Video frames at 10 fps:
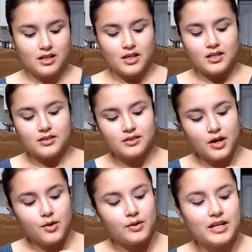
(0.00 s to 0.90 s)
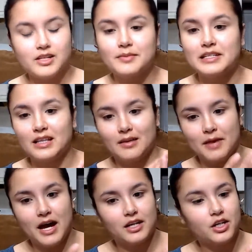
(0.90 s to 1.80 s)
So here's my dilemma.
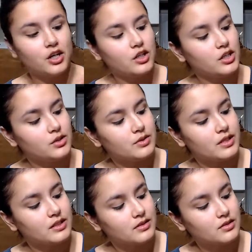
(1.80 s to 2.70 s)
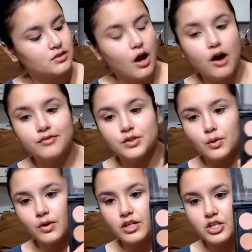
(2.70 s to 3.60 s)
I could use this soft
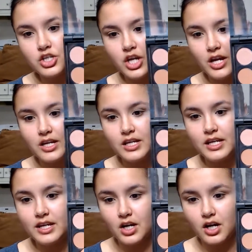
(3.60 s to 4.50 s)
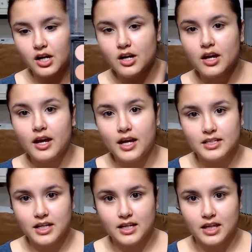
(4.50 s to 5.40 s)
orange shade here and
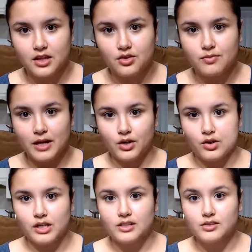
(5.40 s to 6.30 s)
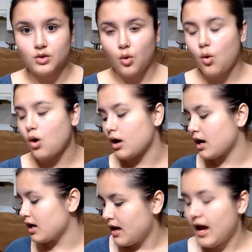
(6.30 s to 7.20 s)
take that through my crease,
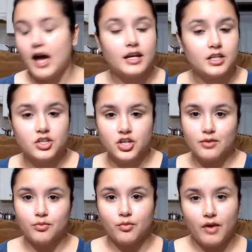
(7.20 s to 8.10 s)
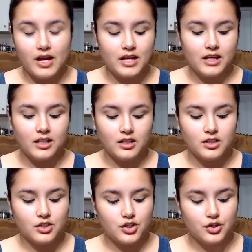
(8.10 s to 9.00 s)
or I could jump right in
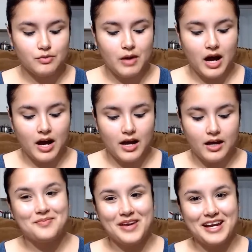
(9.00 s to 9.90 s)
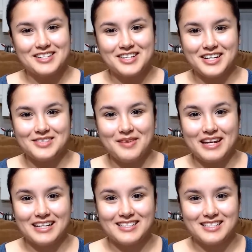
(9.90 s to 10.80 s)
to my BH
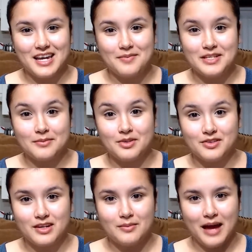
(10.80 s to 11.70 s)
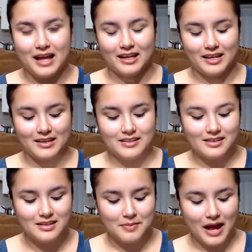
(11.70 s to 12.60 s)
Cosmetics Take Me to Brazil palette. This is
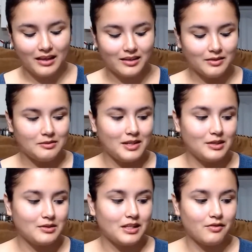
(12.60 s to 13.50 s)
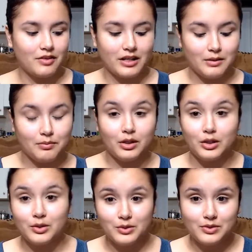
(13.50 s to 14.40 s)
the palette I'm gonna be using for any
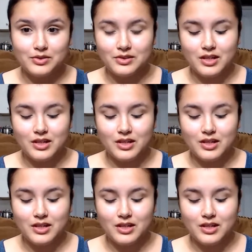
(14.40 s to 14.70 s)
blues.